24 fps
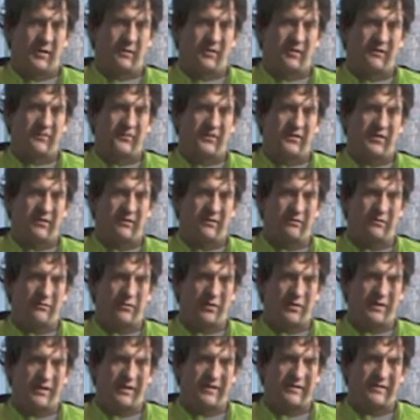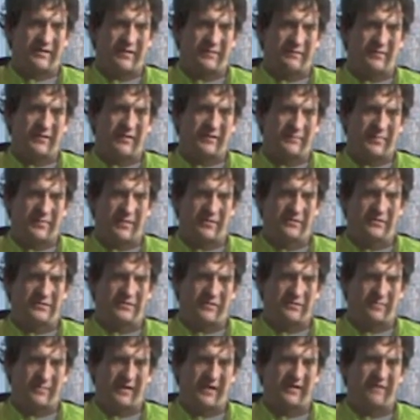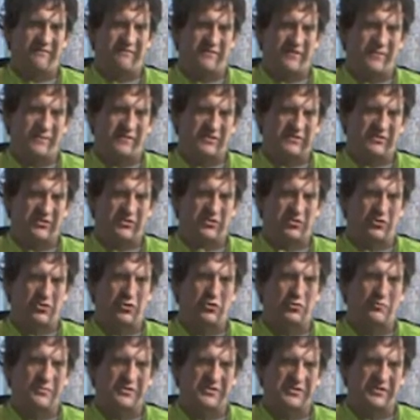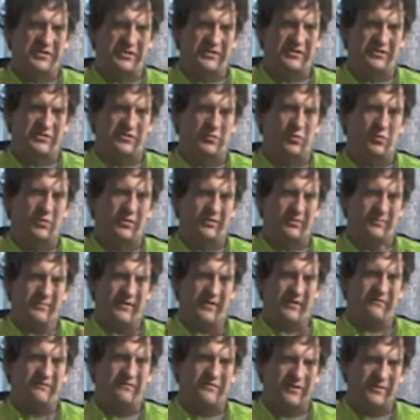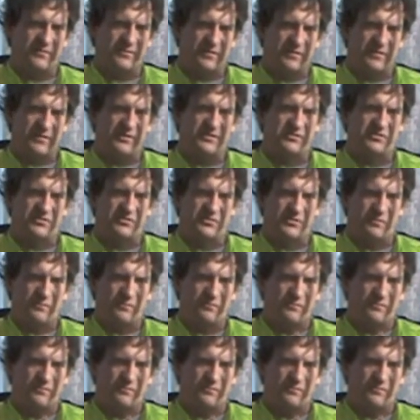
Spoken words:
but if you take a look at them compared to the mainframe, is there two machines where the mainframe does